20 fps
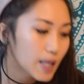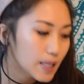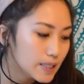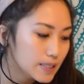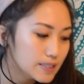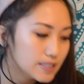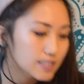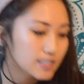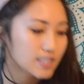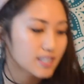
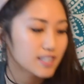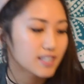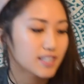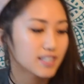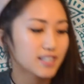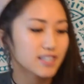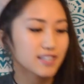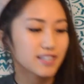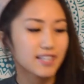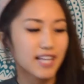Ooh.
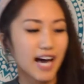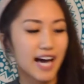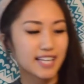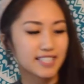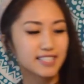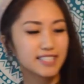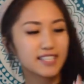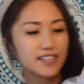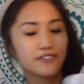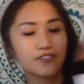
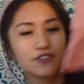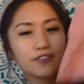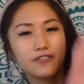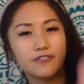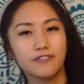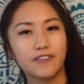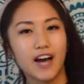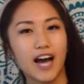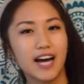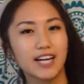Lastly, for
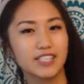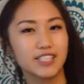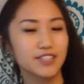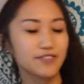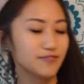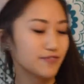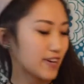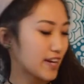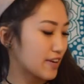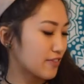
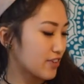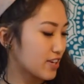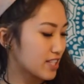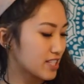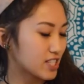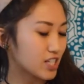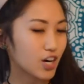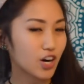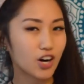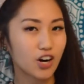fashion
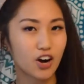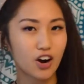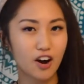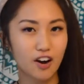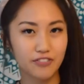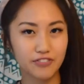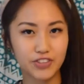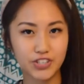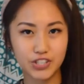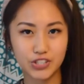favorites are
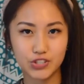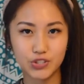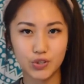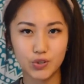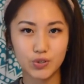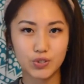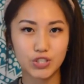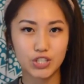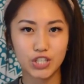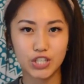
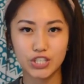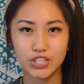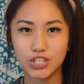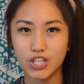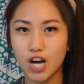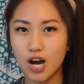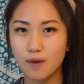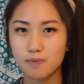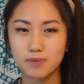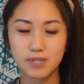off-the-shoulder
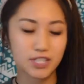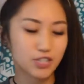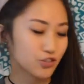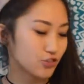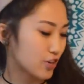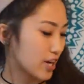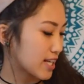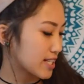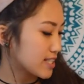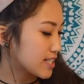tops and
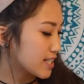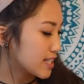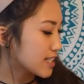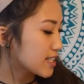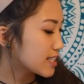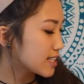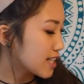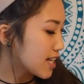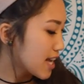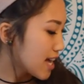
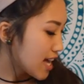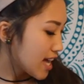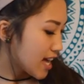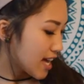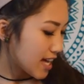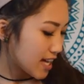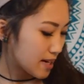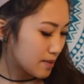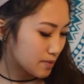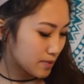dresses,
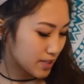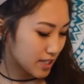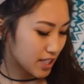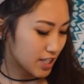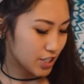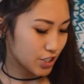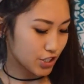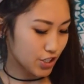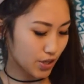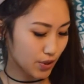and I'm just
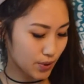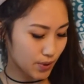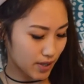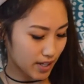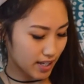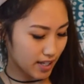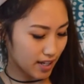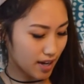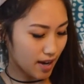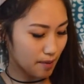going to show you
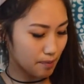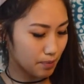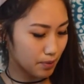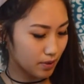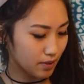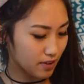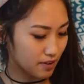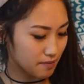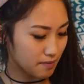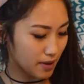a
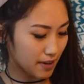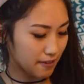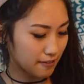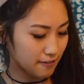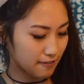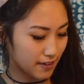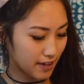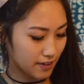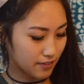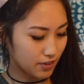couple of my
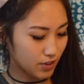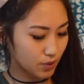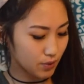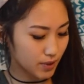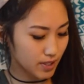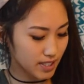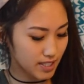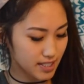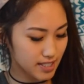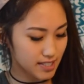favorite
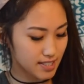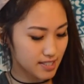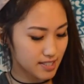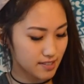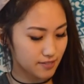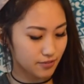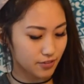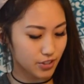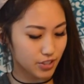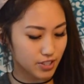
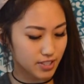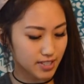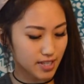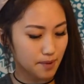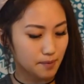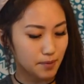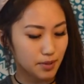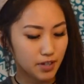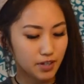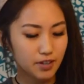ones for
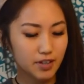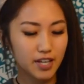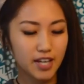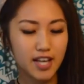summer.